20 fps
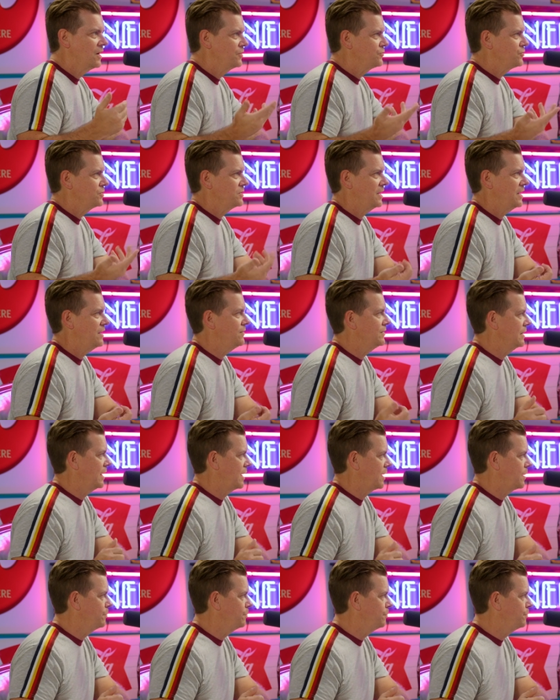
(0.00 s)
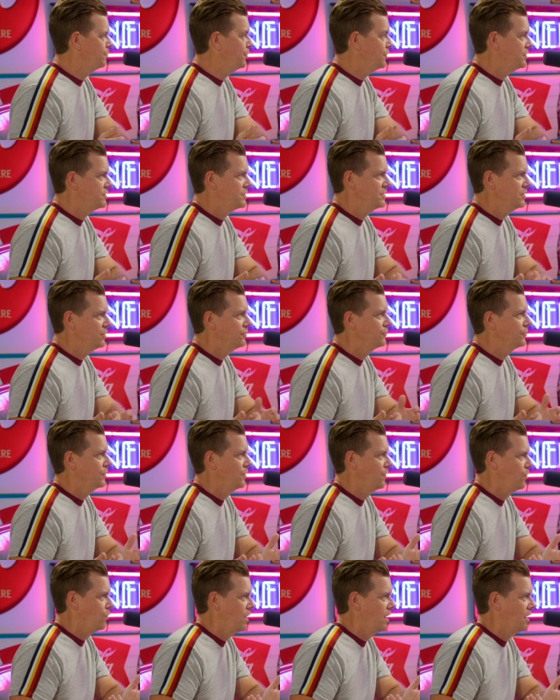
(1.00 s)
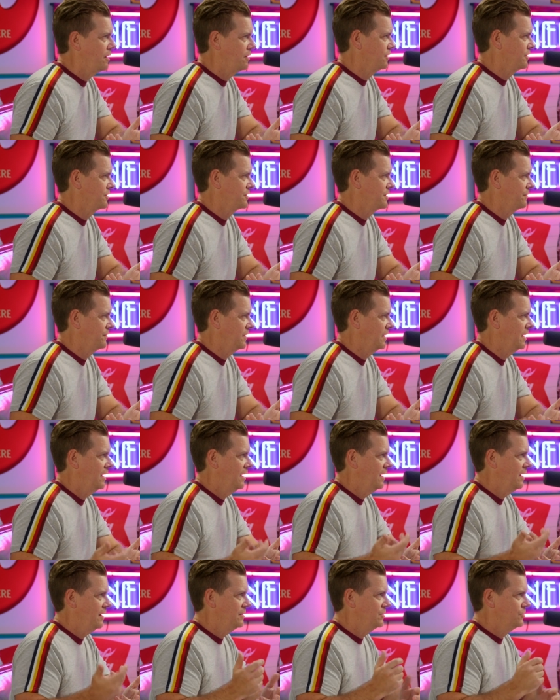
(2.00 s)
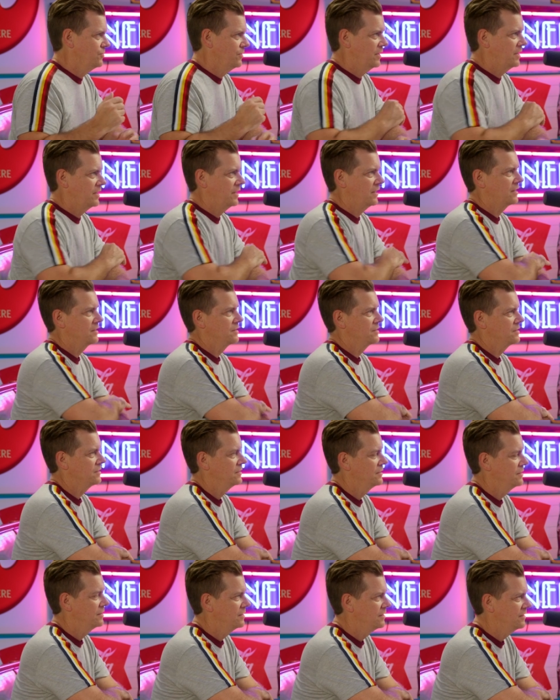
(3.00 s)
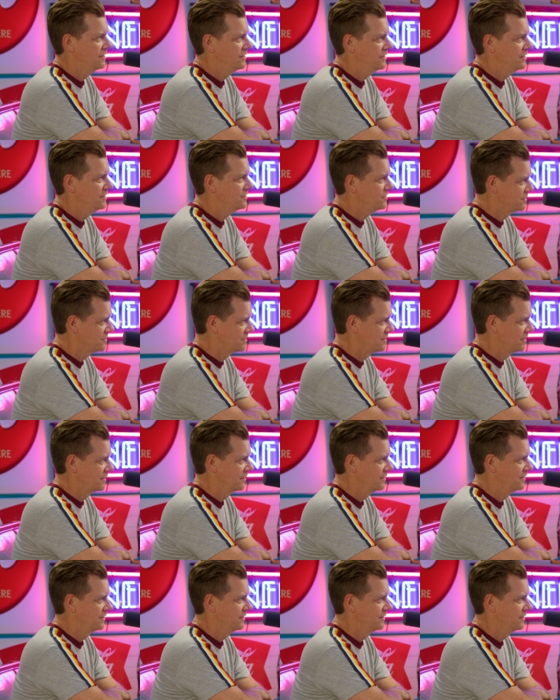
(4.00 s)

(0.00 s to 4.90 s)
countries they even like put silver in the water or something and drink it? Because interesting.